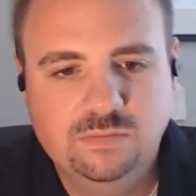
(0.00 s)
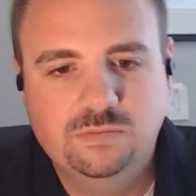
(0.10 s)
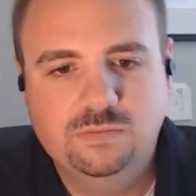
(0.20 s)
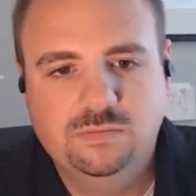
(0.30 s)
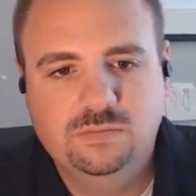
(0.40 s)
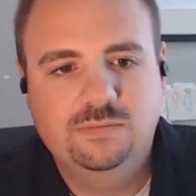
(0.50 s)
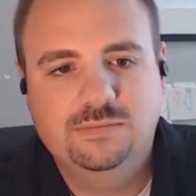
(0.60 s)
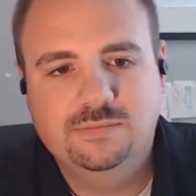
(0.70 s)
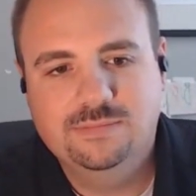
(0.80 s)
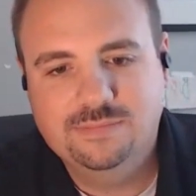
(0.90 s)

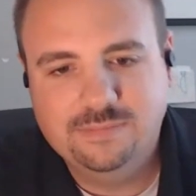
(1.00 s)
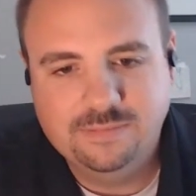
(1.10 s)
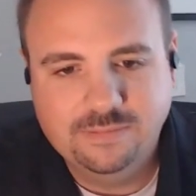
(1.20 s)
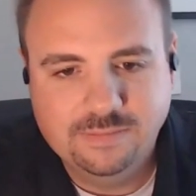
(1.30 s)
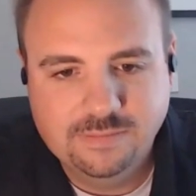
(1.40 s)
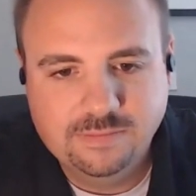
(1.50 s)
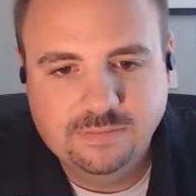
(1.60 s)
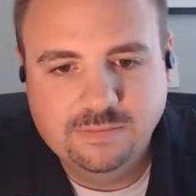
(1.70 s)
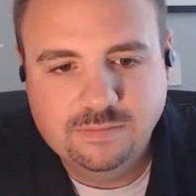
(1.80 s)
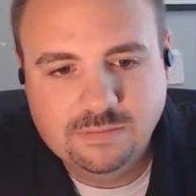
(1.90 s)

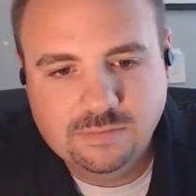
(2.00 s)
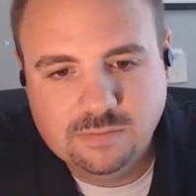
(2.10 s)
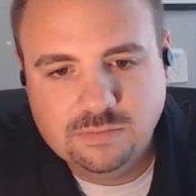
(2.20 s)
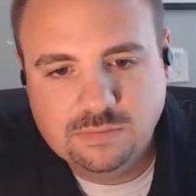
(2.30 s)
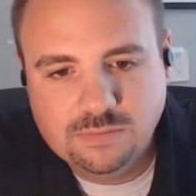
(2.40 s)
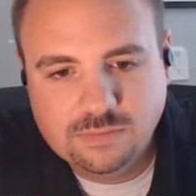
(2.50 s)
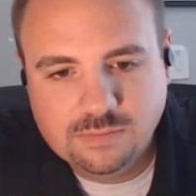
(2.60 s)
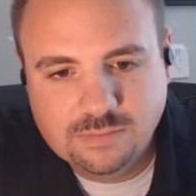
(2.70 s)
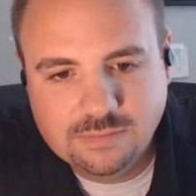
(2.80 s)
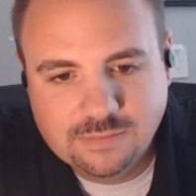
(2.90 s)

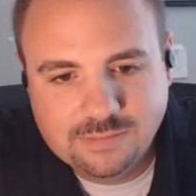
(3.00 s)
(silent)